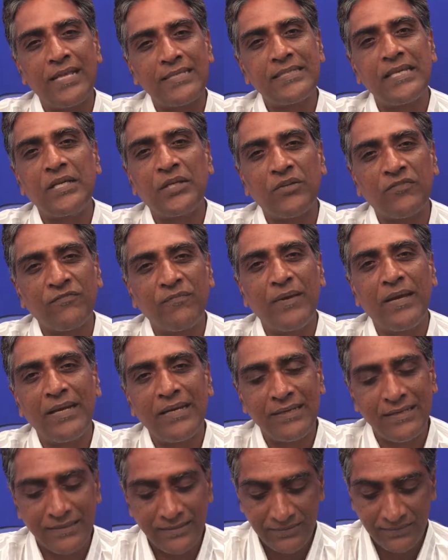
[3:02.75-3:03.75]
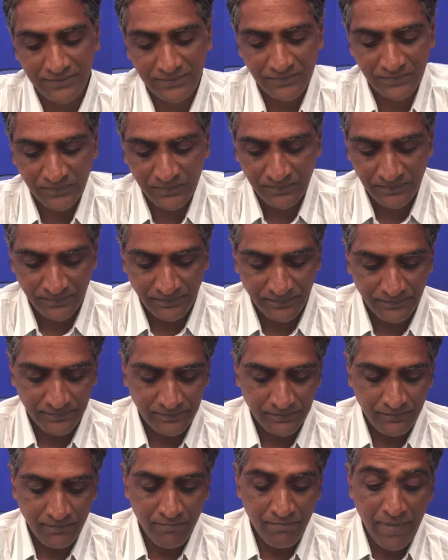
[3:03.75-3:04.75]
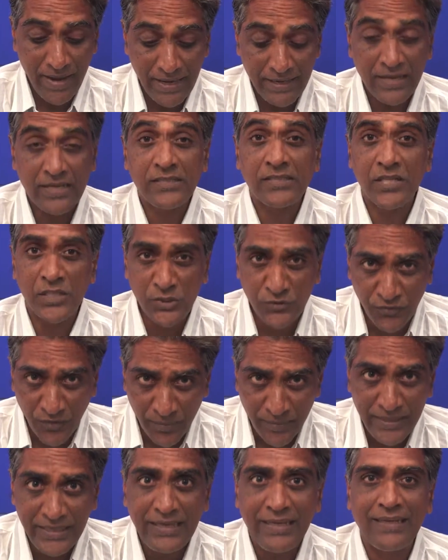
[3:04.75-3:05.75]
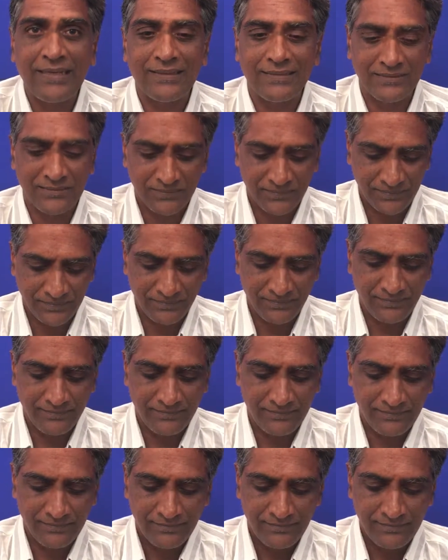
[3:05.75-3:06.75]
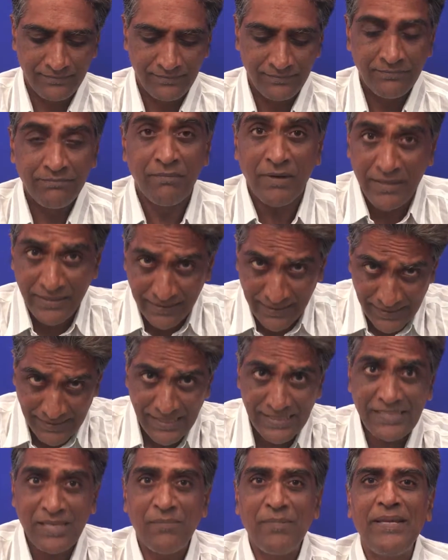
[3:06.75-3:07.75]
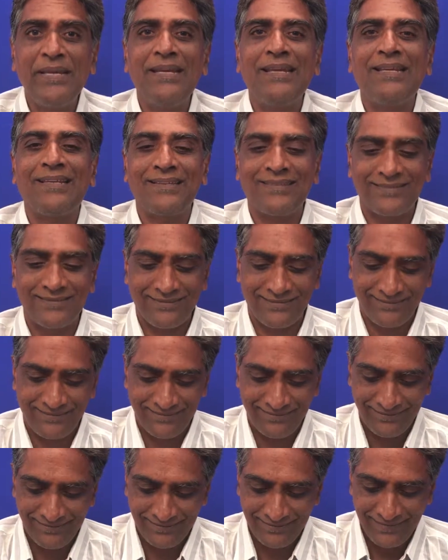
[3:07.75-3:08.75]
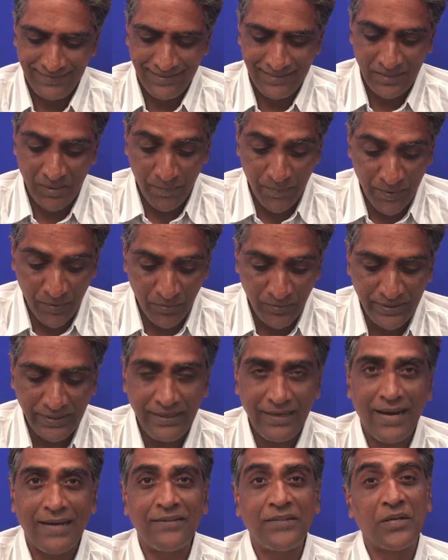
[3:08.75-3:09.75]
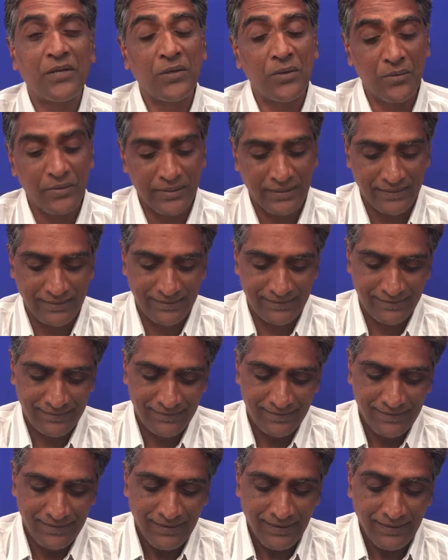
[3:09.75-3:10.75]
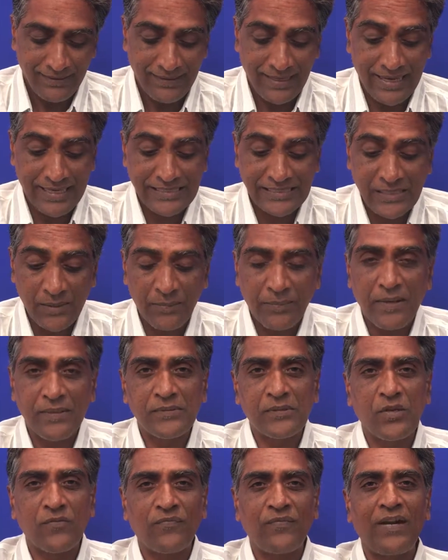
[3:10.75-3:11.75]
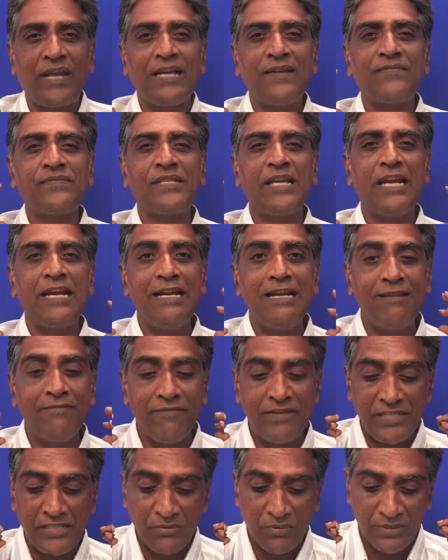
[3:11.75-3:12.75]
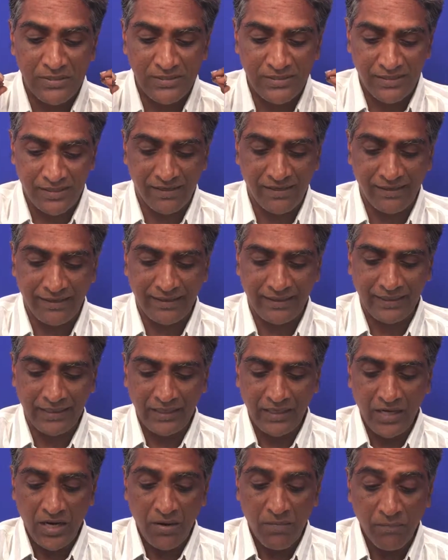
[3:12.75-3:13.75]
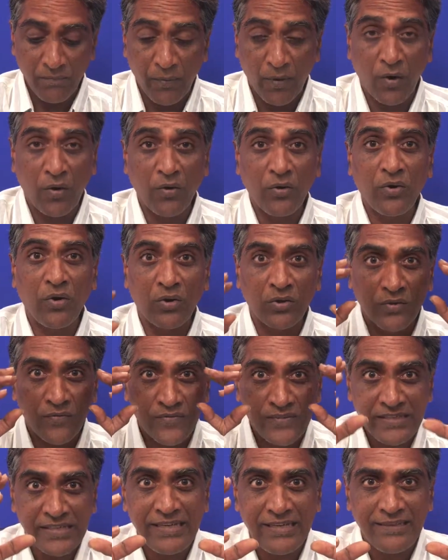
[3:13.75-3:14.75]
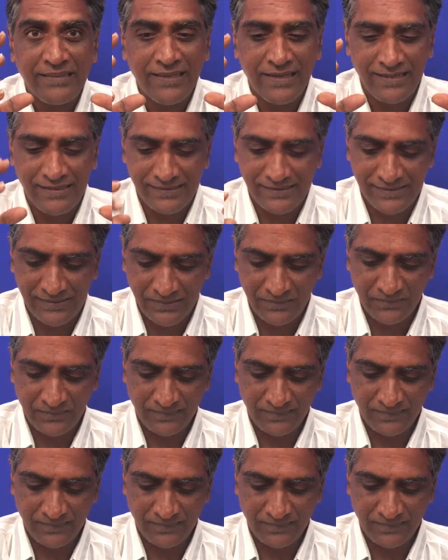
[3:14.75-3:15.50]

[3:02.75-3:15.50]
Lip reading: ascent of man. Man has searched for meaning. But this is the meaning, the beauty and the glory, the acceptance of life's individual journey, born out of seeing things,